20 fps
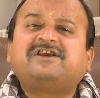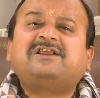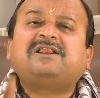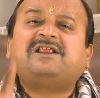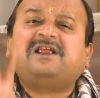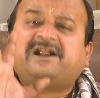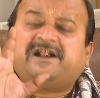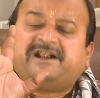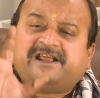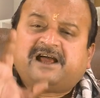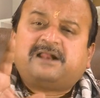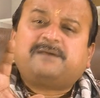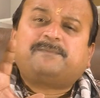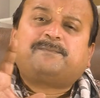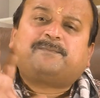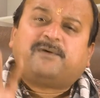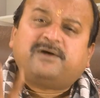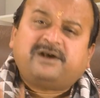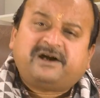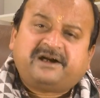in Indian
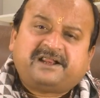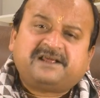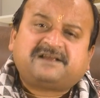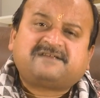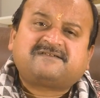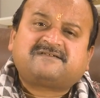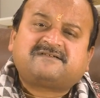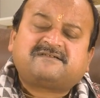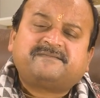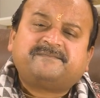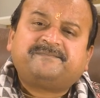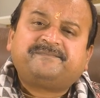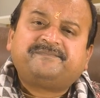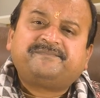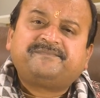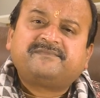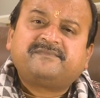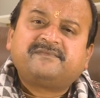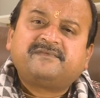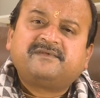politics.
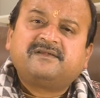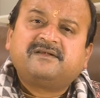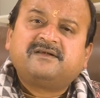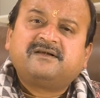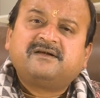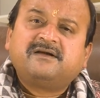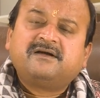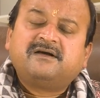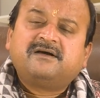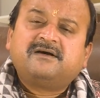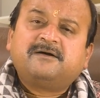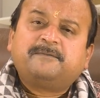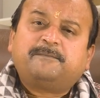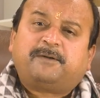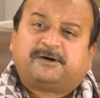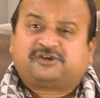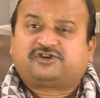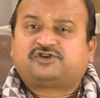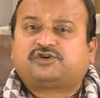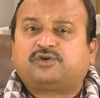
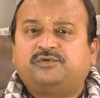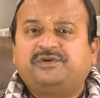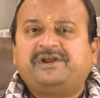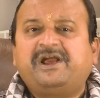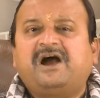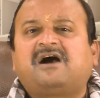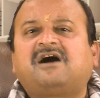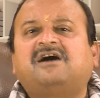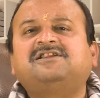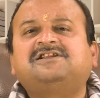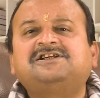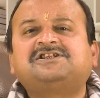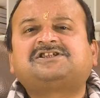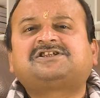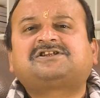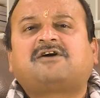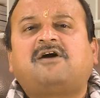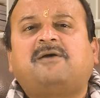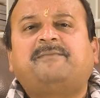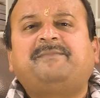But Sonia
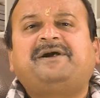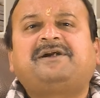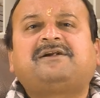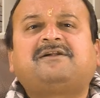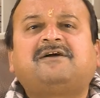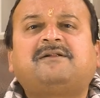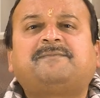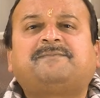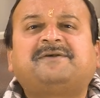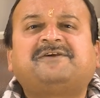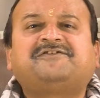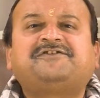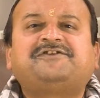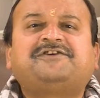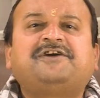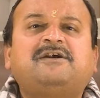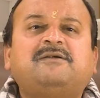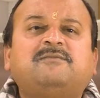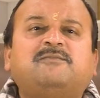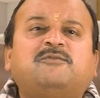Gandhi's comment on President